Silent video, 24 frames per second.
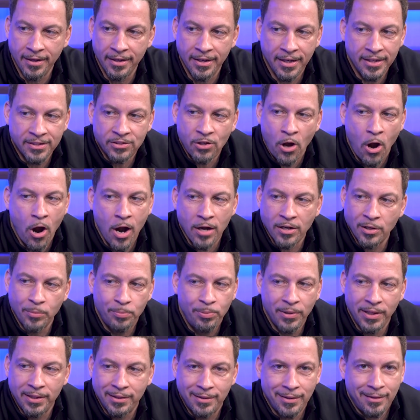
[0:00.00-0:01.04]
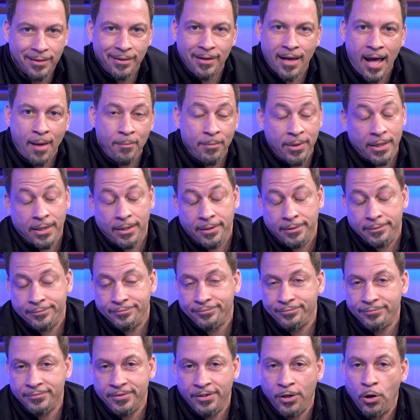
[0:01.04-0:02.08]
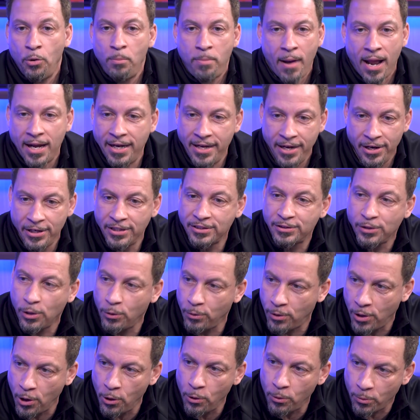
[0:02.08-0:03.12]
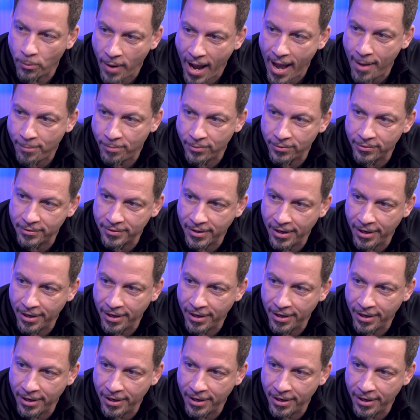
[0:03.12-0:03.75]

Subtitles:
It's hard to pick the, I mean, nobody, there is no GOAT rapper.